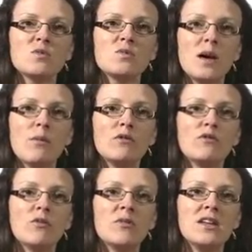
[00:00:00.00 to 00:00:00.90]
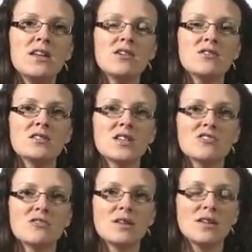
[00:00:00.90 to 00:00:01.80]
will be able to form a
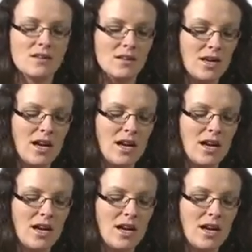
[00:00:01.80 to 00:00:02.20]
neocentromere.